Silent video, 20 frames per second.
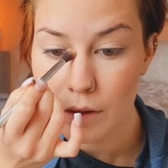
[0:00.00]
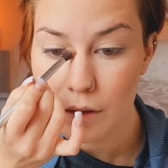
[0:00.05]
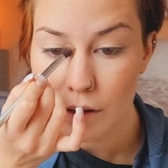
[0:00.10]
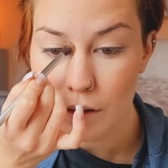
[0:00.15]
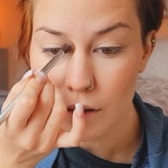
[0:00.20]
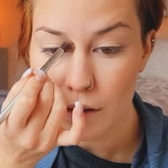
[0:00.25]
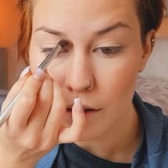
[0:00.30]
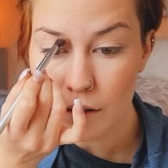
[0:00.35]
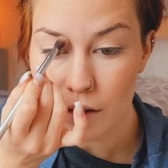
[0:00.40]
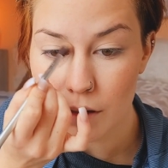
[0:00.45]

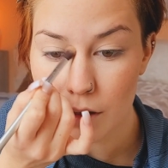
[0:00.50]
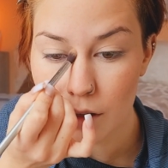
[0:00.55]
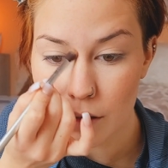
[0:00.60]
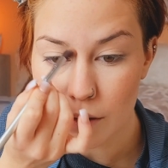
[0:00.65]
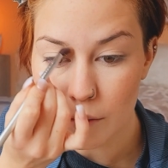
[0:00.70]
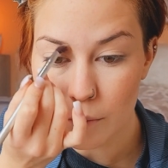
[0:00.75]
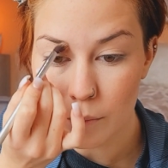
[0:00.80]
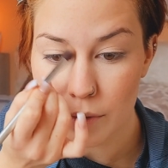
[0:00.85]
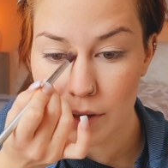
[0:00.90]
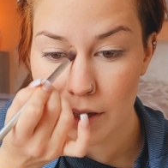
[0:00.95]
And then I'll
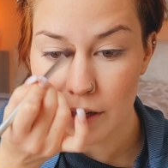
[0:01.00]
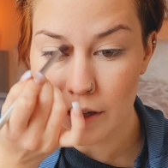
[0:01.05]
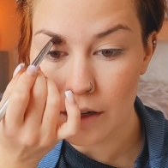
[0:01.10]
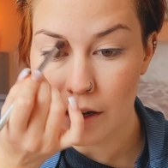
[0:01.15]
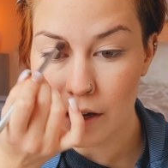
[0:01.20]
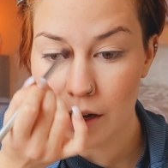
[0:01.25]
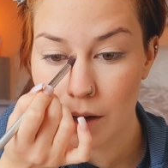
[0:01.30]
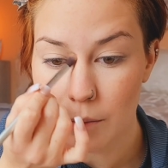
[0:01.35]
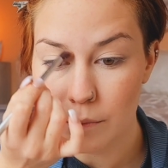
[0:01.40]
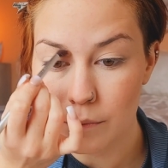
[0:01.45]
bring it
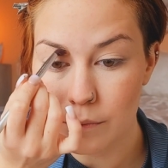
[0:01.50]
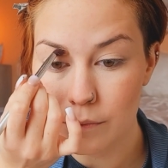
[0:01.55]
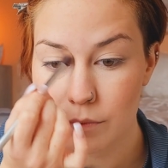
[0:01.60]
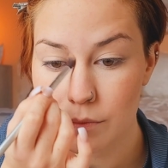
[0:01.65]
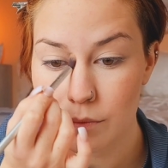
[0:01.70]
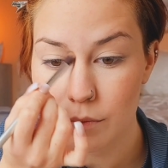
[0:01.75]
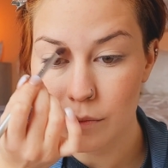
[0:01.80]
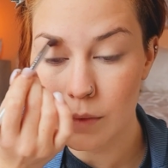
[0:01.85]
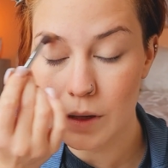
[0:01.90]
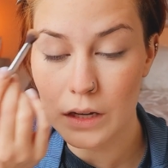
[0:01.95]
up
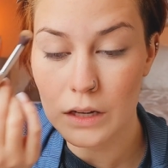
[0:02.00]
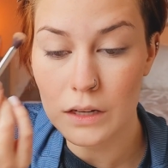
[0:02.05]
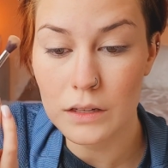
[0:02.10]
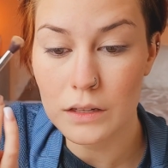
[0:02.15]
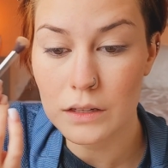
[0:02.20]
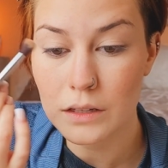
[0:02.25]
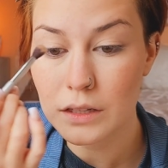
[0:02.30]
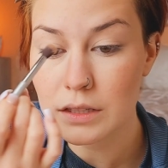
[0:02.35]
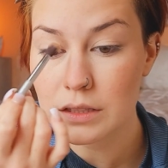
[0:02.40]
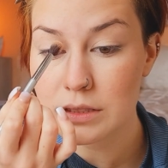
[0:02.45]

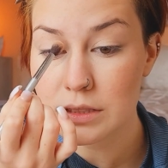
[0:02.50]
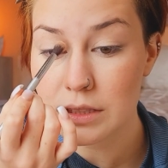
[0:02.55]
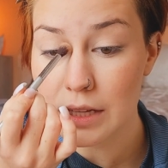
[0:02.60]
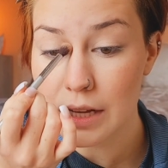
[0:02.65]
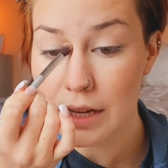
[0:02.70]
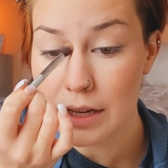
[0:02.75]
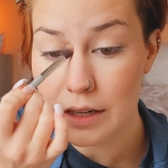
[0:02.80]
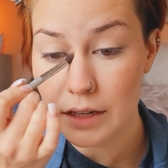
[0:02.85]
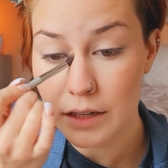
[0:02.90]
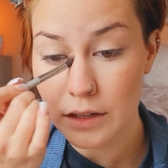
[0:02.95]
into
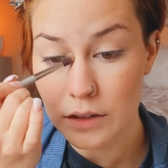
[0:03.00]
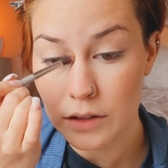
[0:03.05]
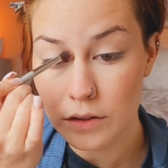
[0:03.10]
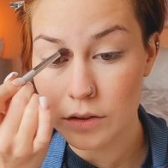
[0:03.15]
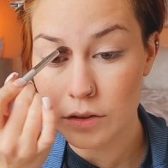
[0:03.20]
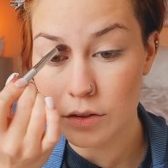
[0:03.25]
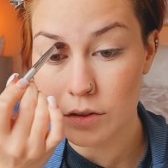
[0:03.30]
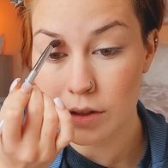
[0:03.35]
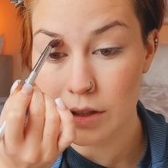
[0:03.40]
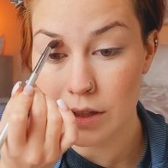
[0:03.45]
that inner
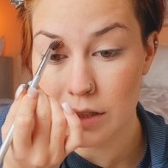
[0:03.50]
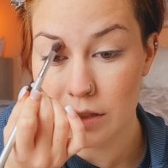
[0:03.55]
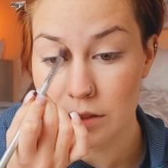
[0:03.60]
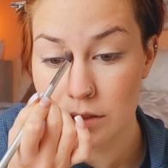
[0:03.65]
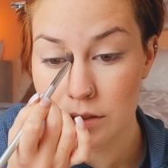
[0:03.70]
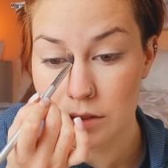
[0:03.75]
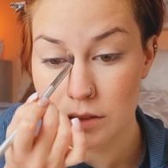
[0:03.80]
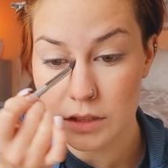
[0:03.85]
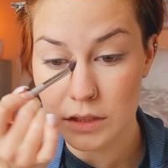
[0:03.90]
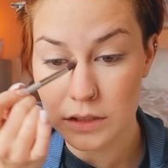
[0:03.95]
crease
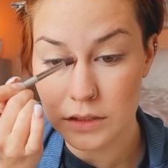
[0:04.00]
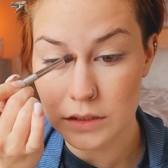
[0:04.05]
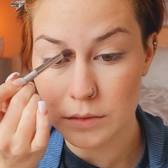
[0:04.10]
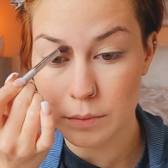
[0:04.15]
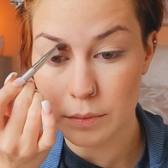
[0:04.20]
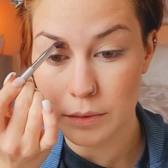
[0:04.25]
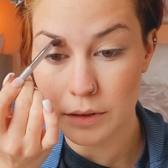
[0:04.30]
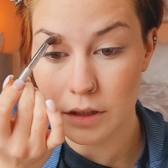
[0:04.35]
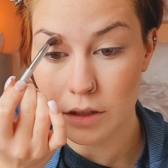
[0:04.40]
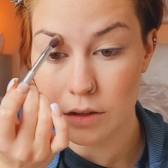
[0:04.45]
just
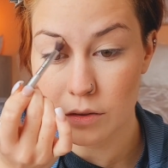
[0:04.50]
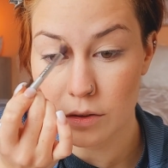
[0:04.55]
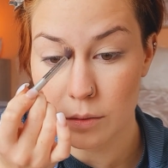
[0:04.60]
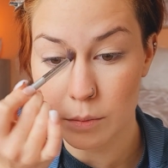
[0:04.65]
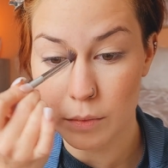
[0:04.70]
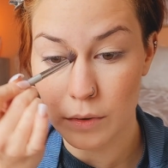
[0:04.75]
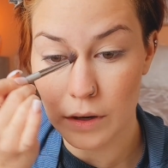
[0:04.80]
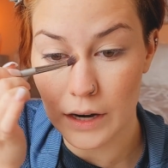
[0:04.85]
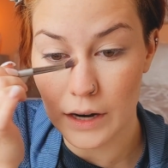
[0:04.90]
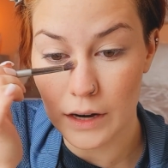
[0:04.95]
below the
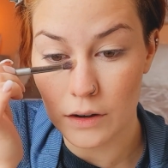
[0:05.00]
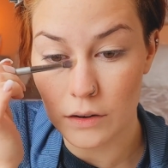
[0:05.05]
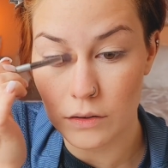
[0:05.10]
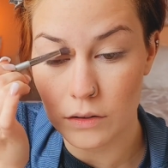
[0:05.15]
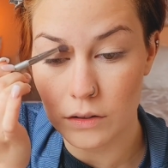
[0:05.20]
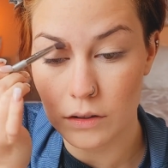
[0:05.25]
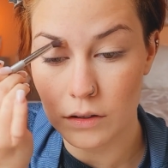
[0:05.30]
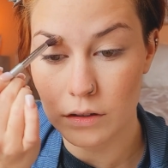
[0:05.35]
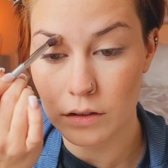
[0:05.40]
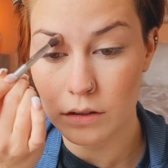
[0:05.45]
brow
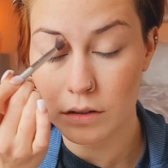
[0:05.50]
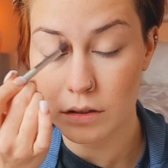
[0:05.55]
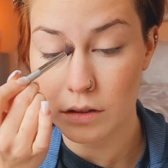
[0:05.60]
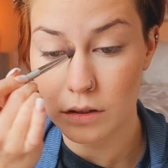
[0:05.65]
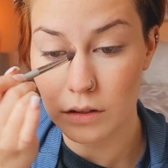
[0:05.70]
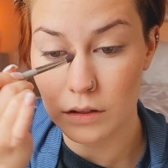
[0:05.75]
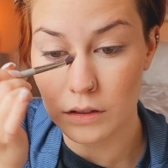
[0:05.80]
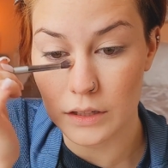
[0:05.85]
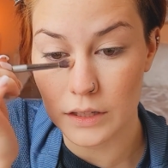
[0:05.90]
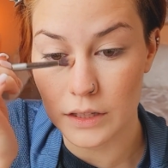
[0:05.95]

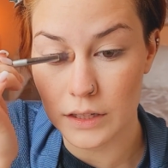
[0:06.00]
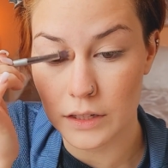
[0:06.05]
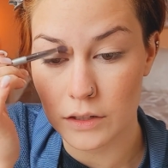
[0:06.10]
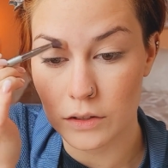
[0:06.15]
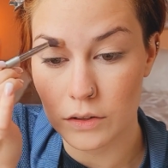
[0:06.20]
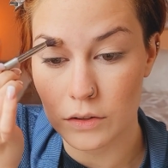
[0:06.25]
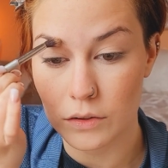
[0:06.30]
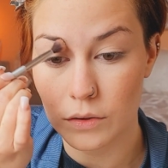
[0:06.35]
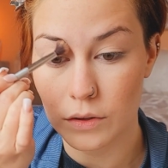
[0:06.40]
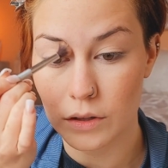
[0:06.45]
on the inner
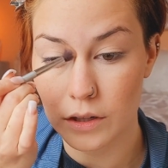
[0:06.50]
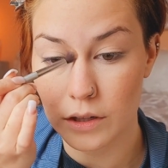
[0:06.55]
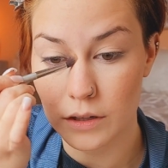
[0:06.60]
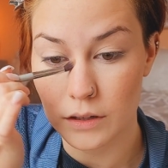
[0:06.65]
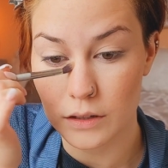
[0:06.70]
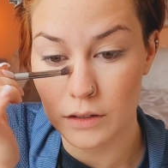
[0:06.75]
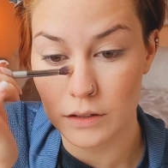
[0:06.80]
corner.